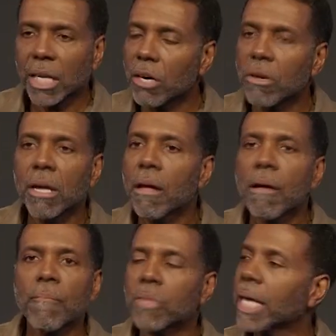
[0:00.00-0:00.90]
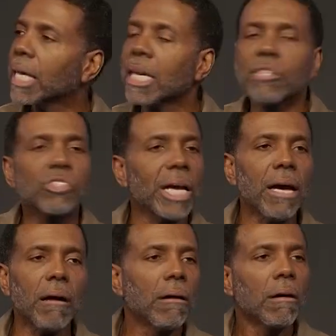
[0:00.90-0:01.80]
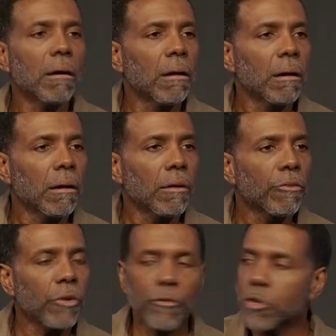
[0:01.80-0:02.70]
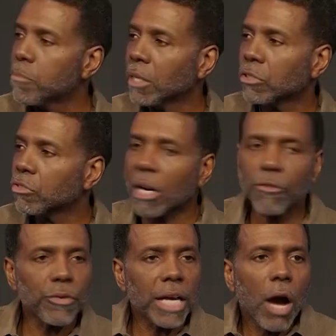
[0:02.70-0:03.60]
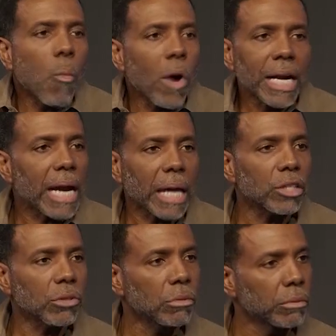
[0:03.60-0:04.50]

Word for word: They get in jail for a few months and try to figure out, what did I do?